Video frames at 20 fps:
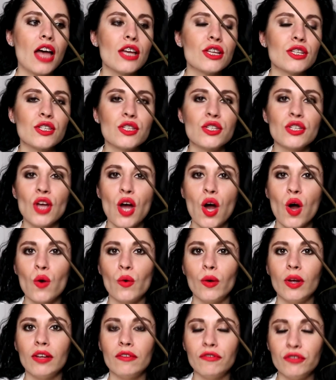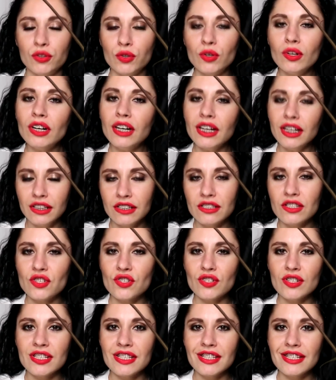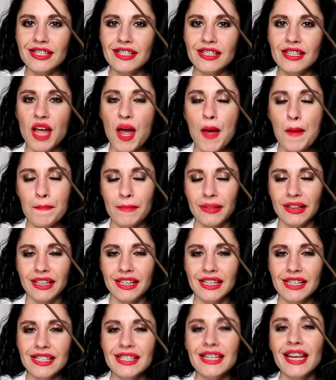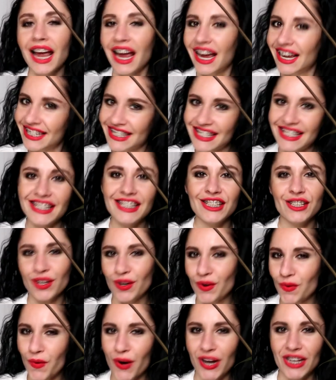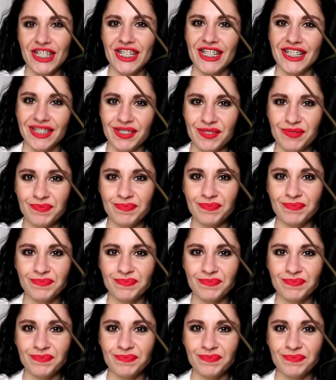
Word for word: So if you're interested, please continue watching.